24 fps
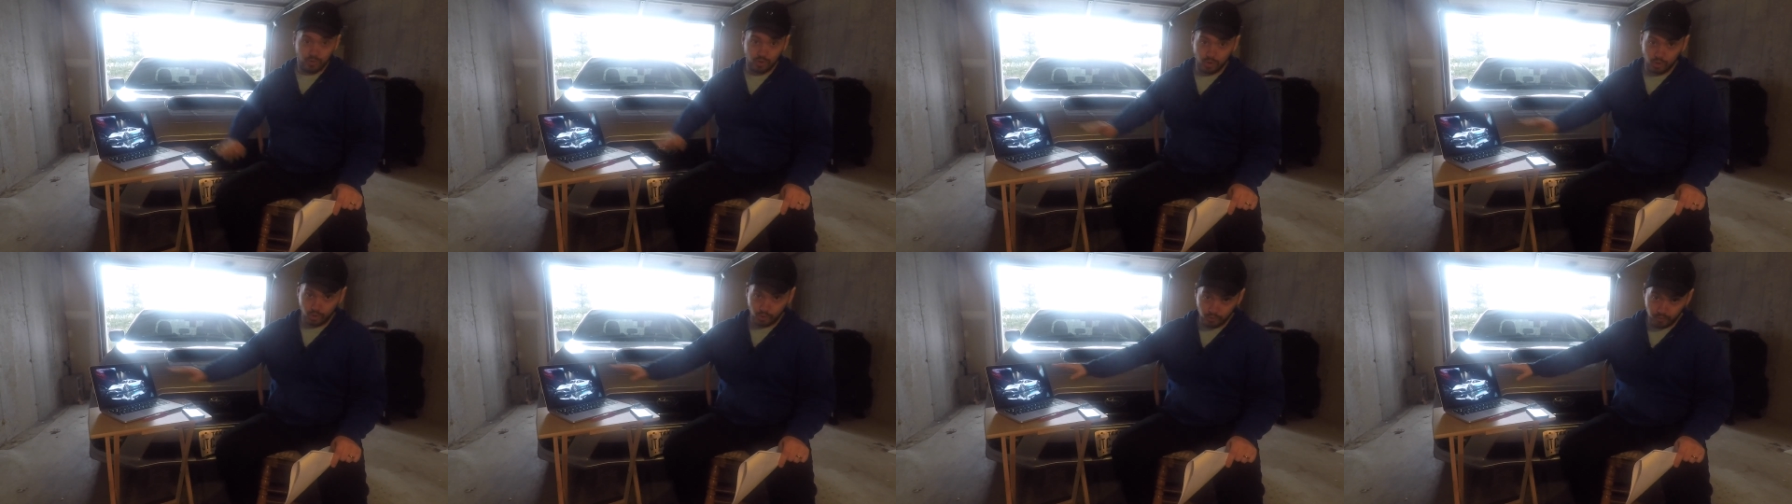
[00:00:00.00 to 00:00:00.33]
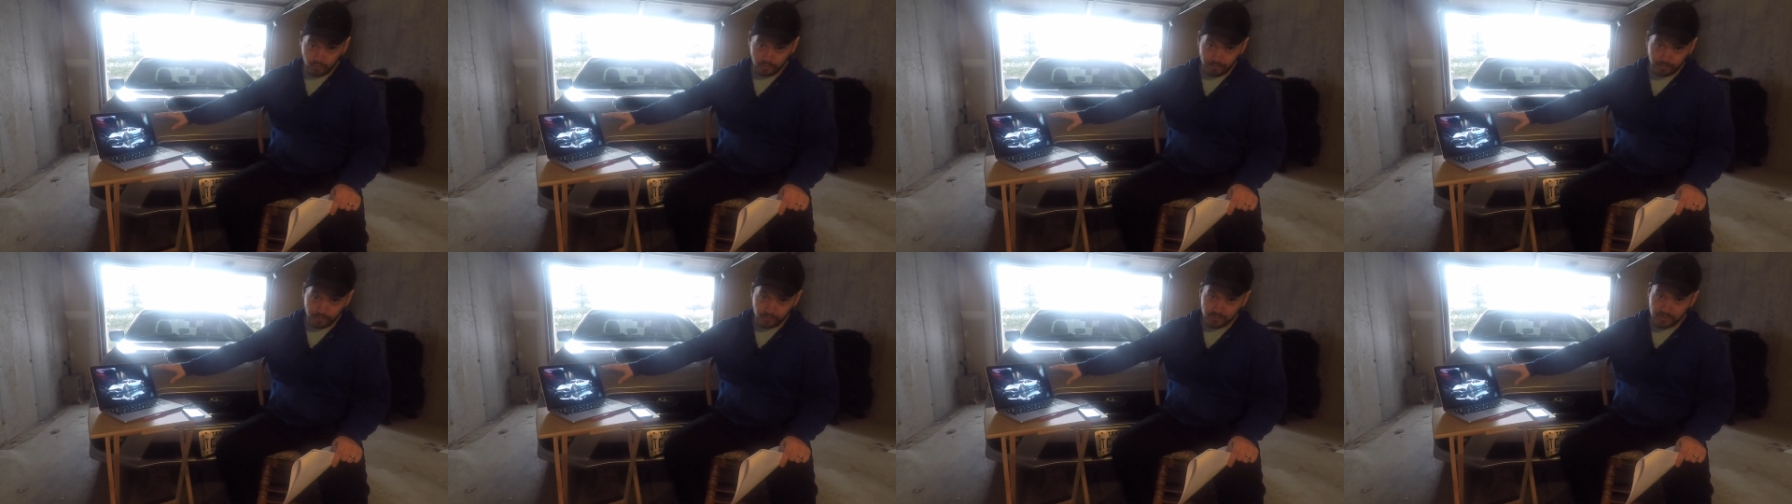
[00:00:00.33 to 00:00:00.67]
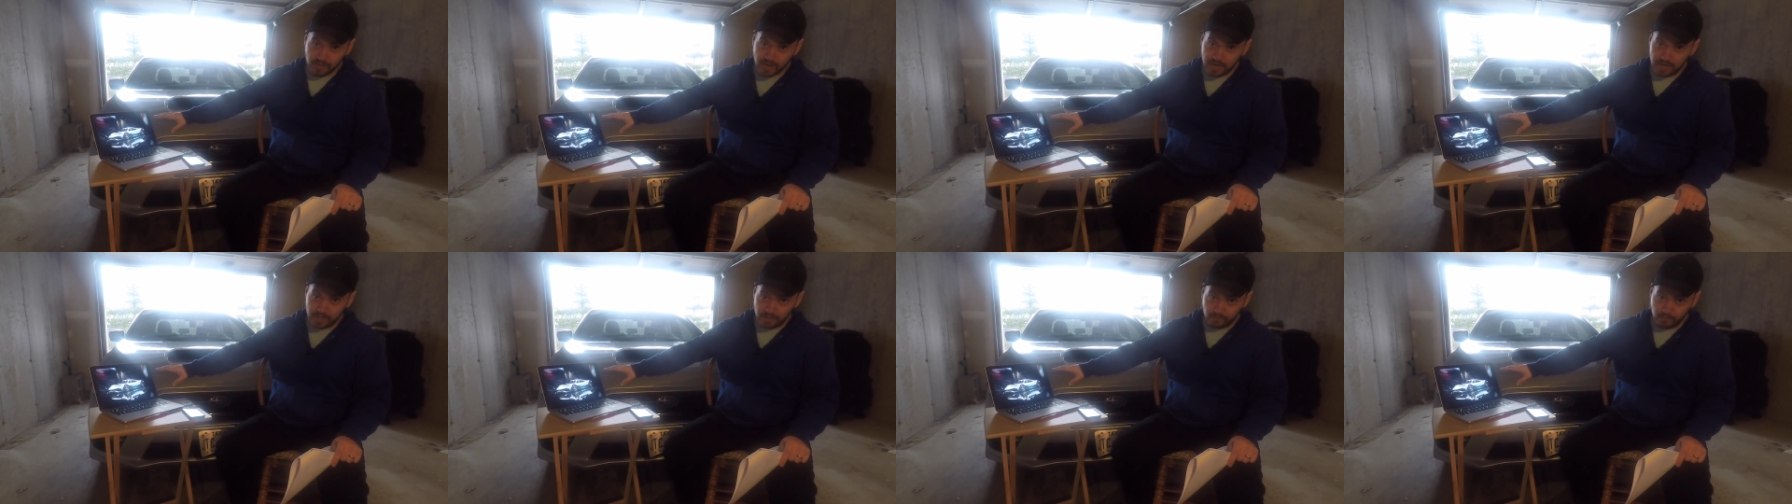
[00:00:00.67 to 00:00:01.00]
who would
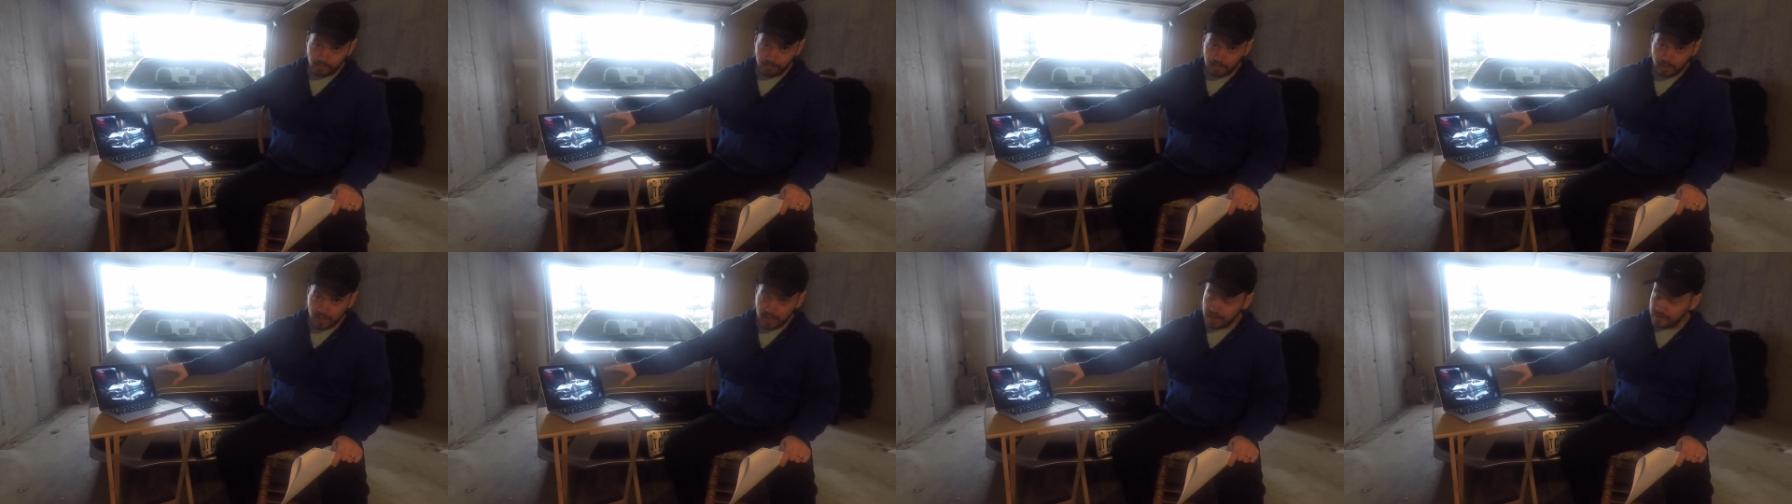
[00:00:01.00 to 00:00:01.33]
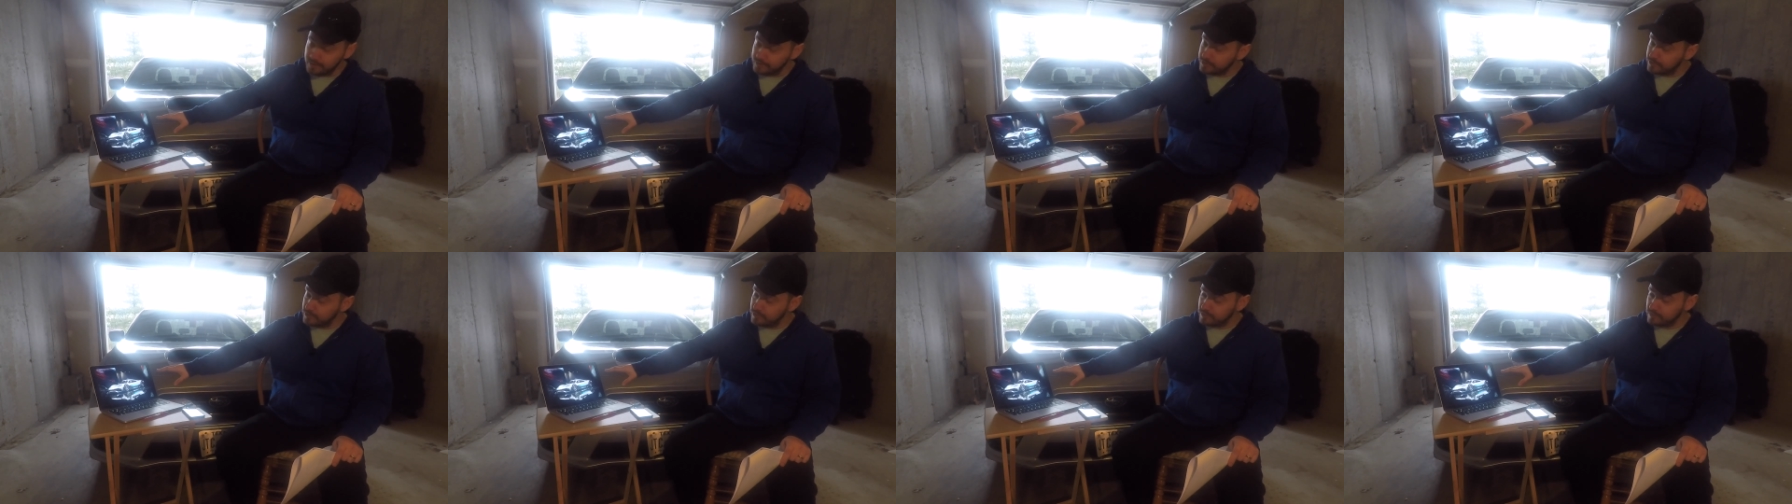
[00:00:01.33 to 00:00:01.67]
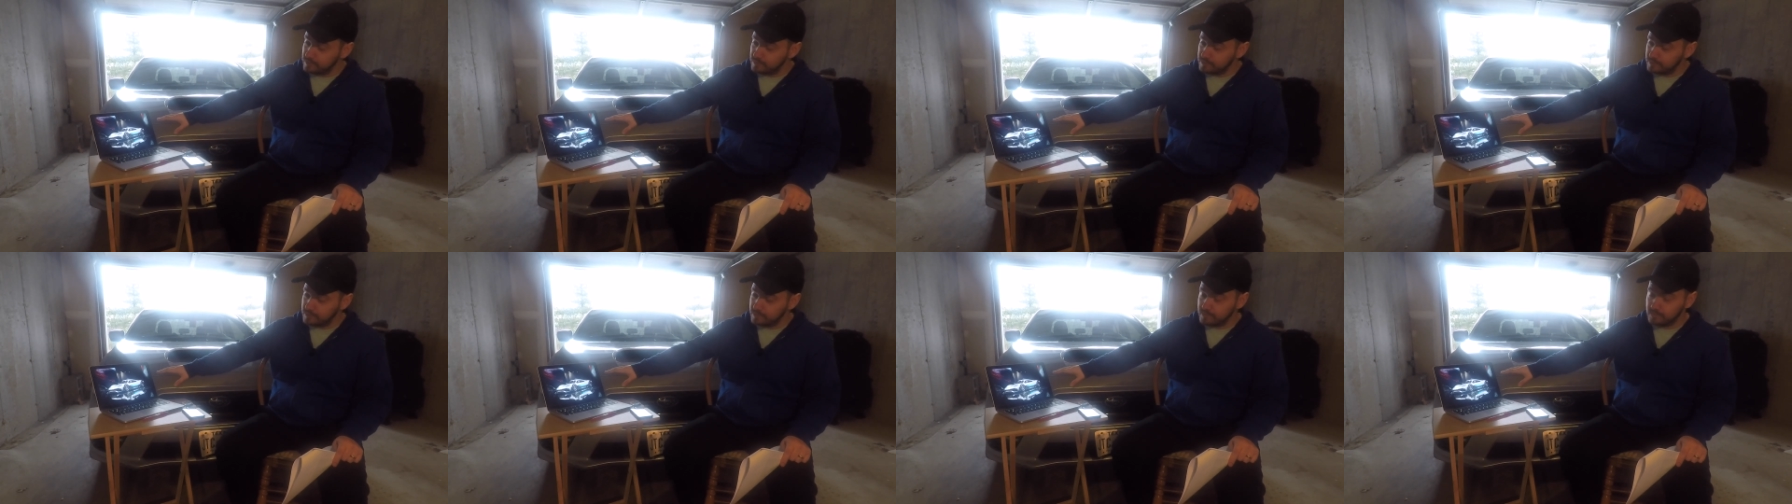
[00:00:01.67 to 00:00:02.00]
Mercedes replace?
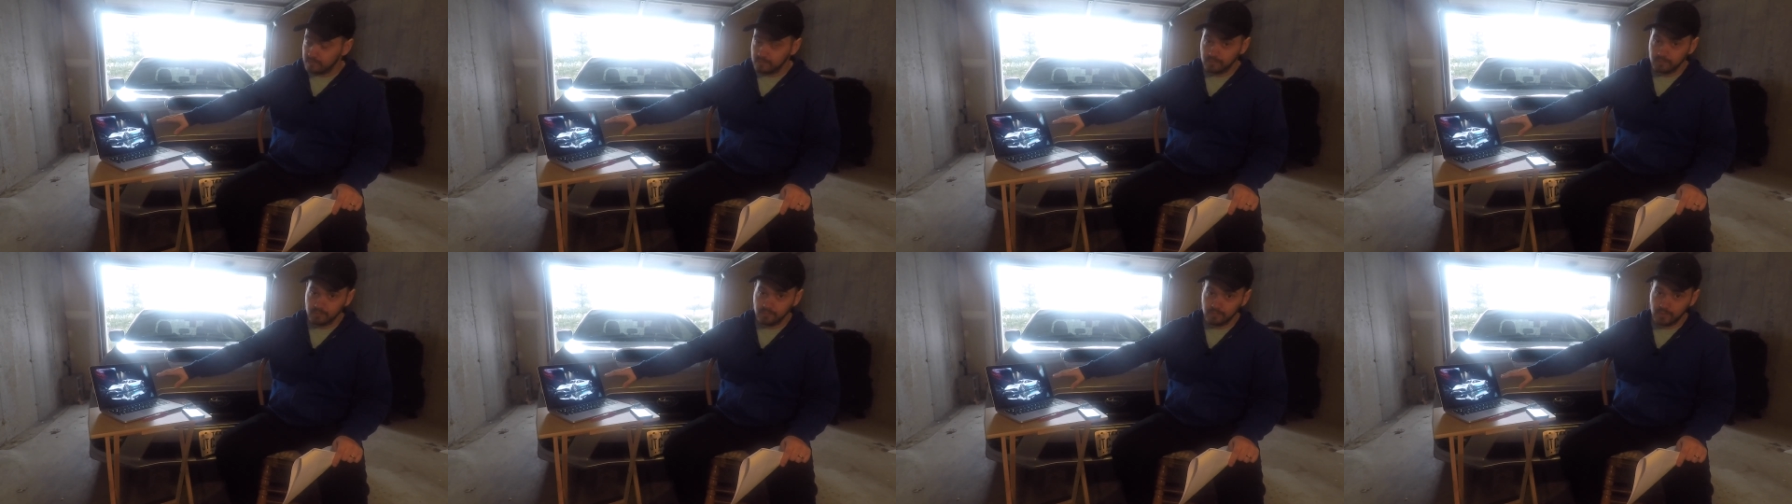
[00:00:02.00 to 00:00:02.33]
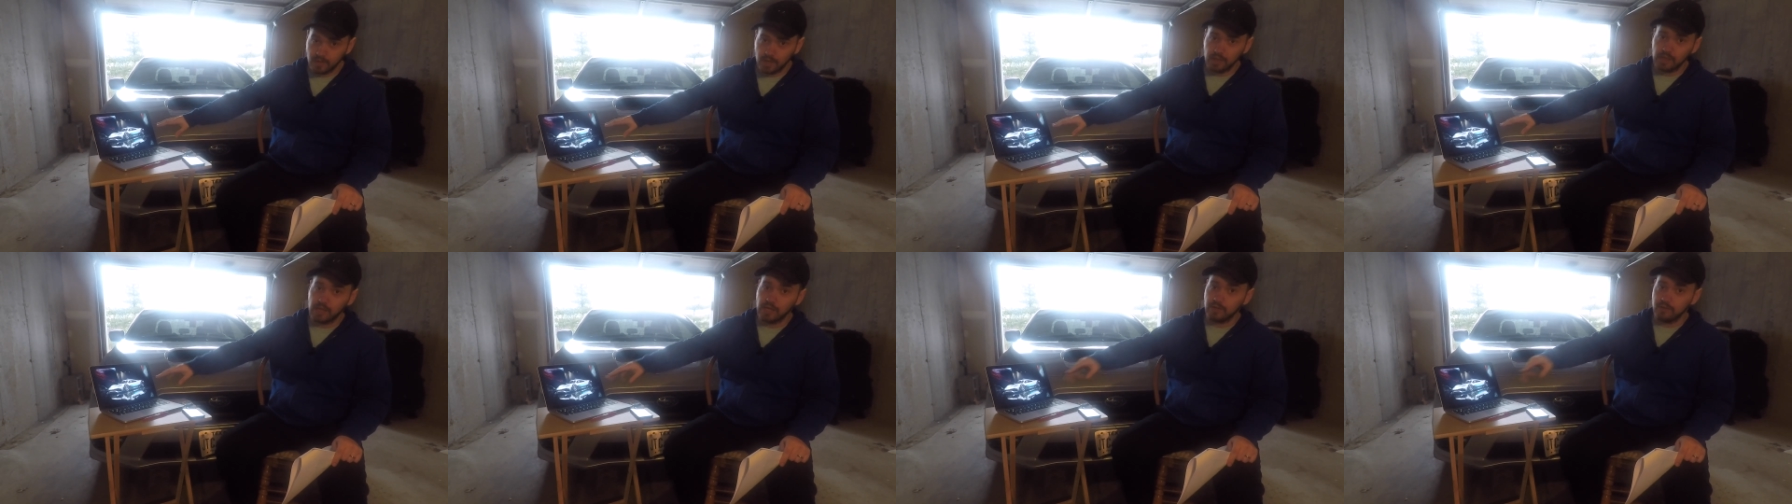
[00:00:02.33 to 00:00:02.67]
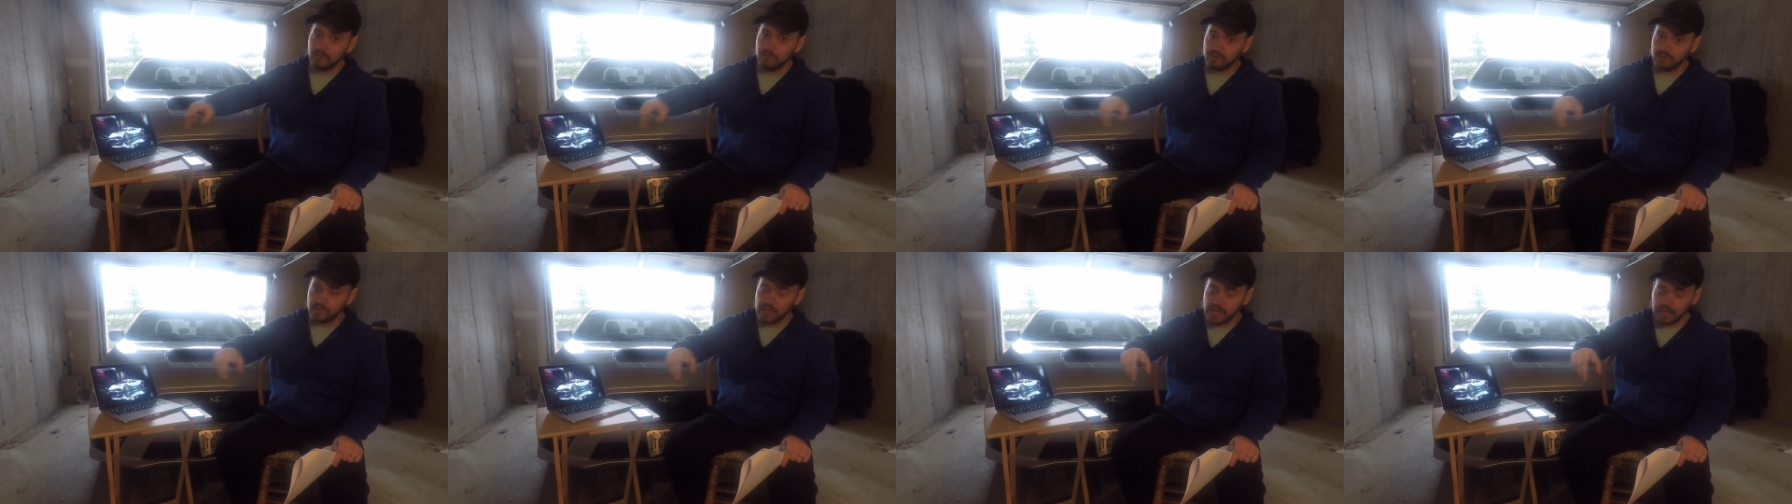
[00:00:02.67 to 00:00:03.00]
I'll let you
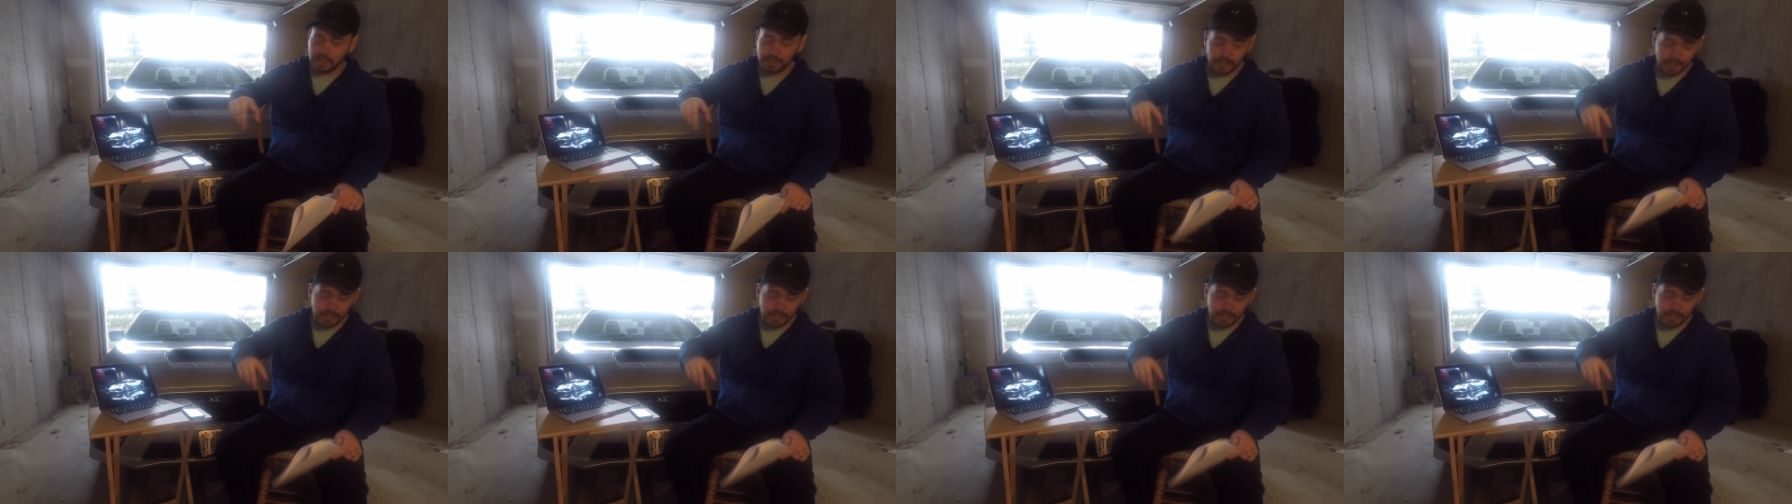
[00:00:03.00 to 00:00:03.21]
decide in the